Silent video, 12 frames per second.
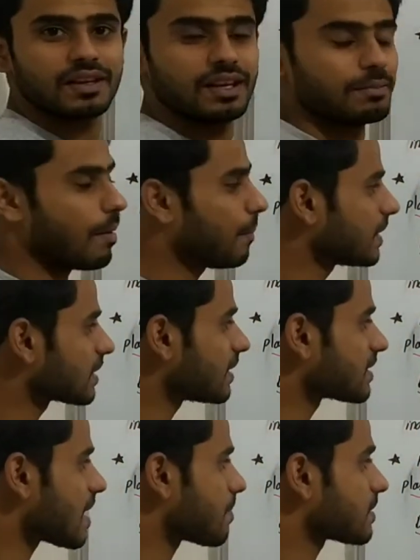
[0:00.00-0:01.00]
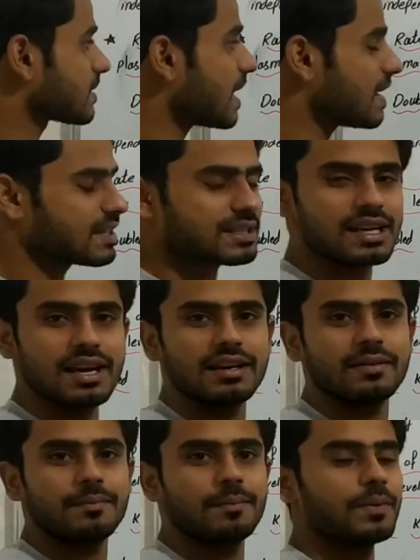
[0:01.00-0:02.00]
Remember this concept, steady
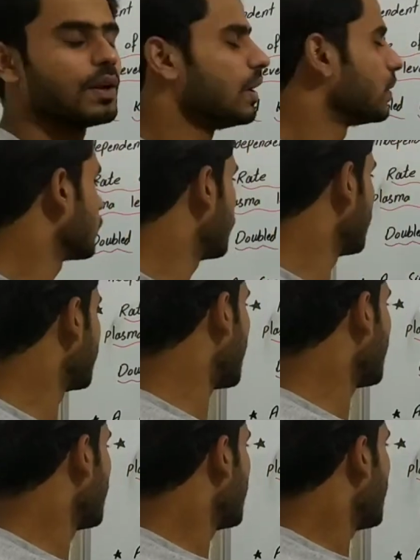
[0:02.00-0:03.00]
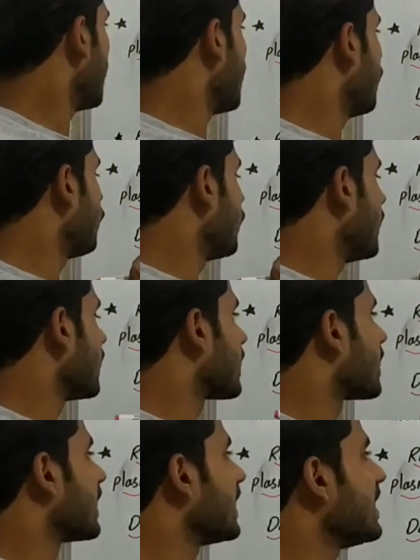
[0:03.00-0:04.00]
state. So mean that if we
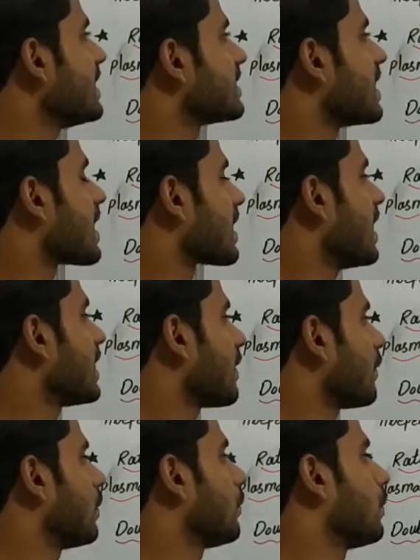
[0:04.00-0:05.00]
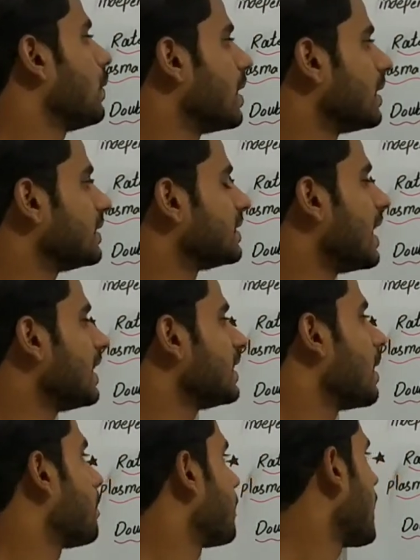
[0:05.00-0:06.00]
increase the rate of infusion, then
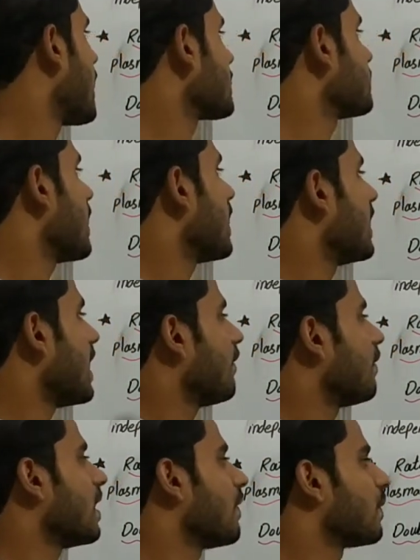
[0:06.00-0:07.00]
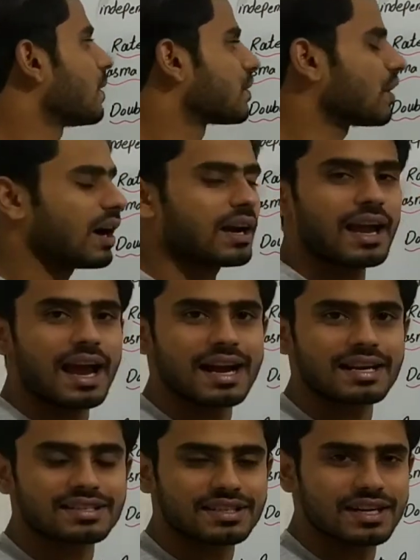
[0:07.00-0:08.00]
the plasma level of a drug
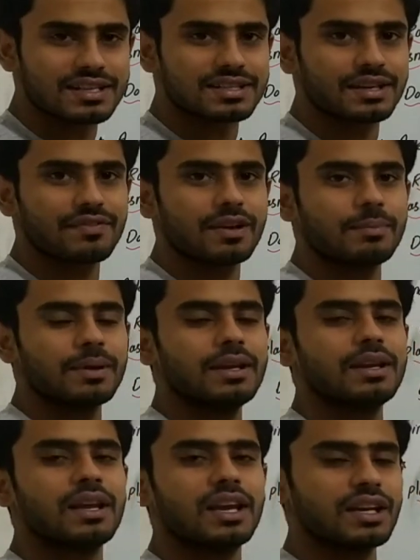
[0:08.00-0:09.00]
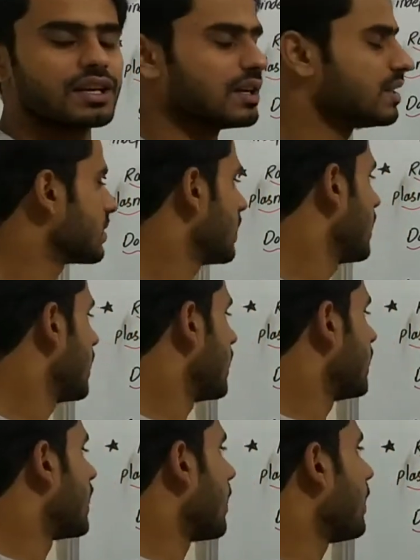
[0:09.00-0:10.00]
at steady state will be increased.
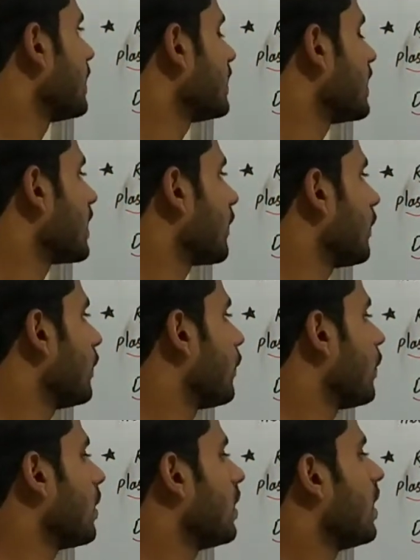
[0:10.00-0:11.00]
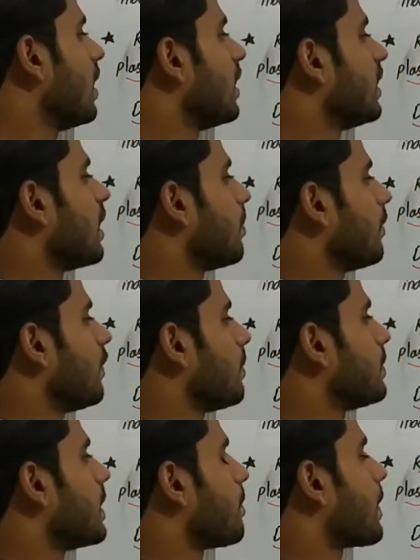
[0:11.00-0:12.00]
Double the rate of infusion, double will
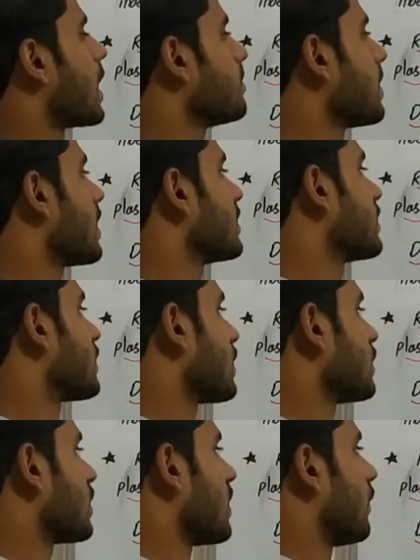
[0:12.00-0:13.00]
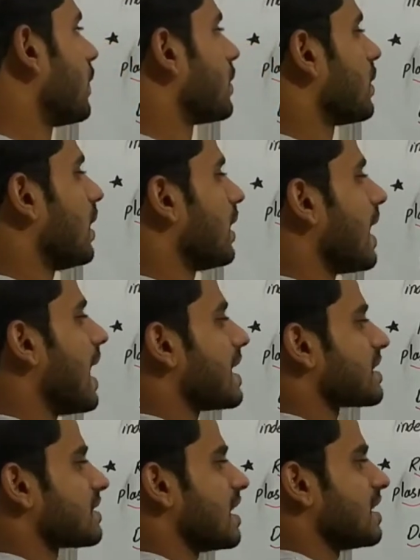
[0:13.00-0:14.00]
be the plasma concentration of a drug
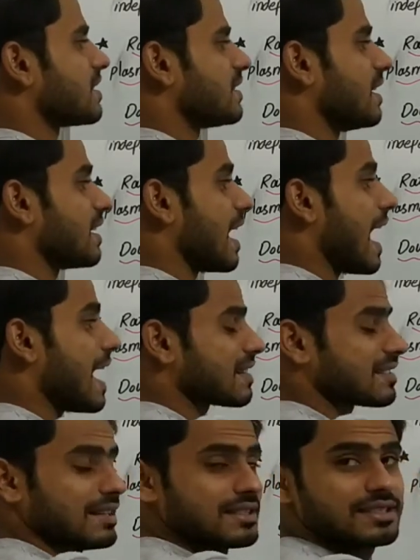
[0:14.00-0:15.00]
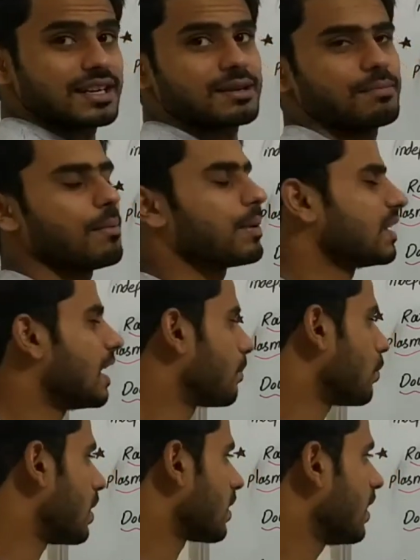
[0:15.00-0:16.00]
at steady state. At steady state, remember that
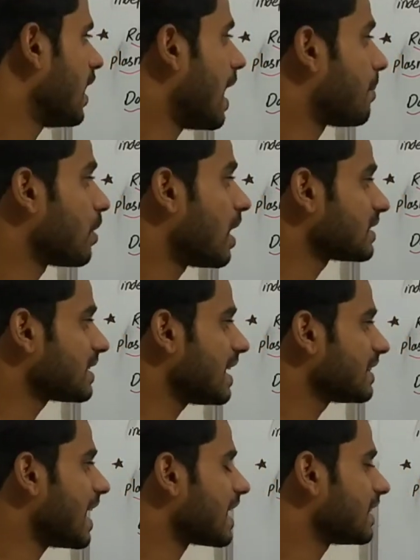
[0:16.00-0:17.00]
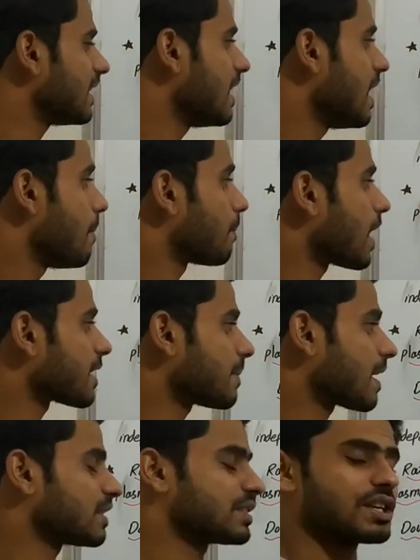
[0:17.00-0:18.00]
one. I am not saying that the
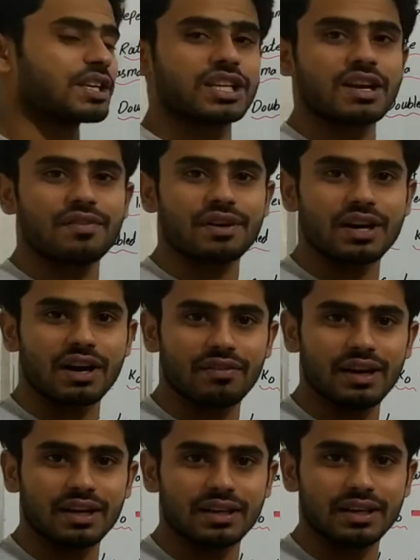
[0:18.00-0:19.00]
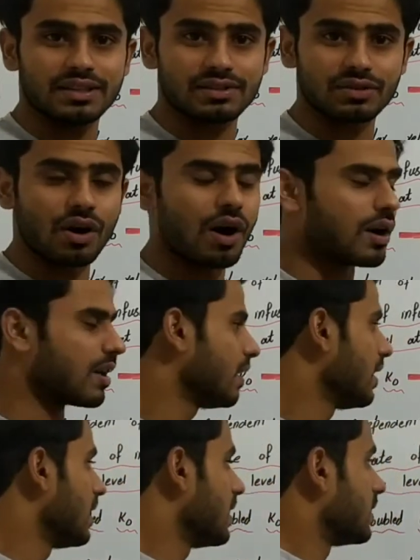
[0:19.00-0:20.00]
plasma concentration of a drug will increase. No,
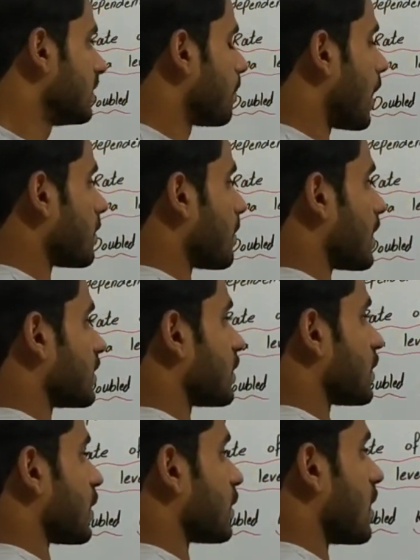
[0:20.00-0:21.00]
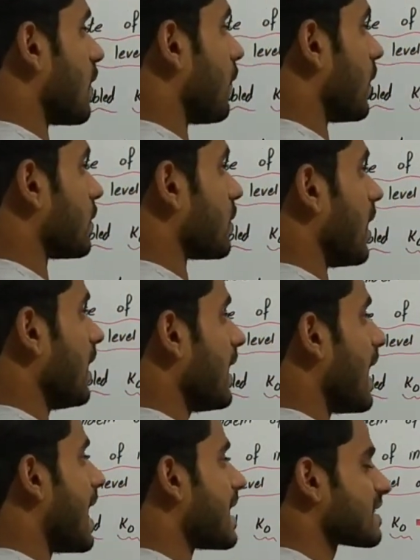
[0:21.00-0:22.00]
the plasma concentration of a drug
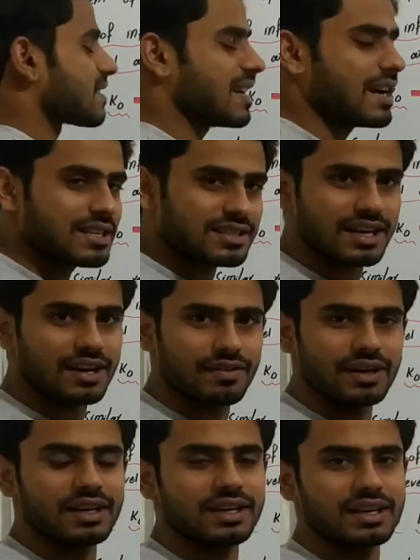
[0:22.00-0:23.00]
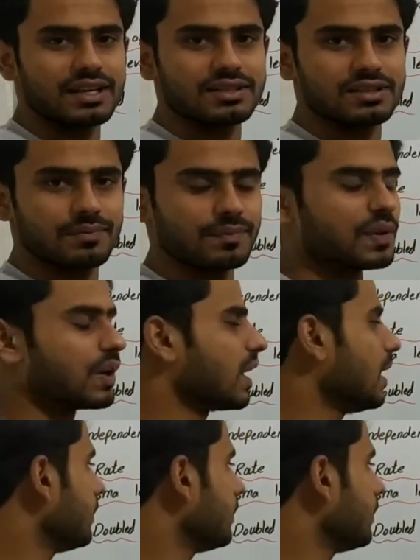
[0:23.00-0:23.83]
at steady state will increase. Okay.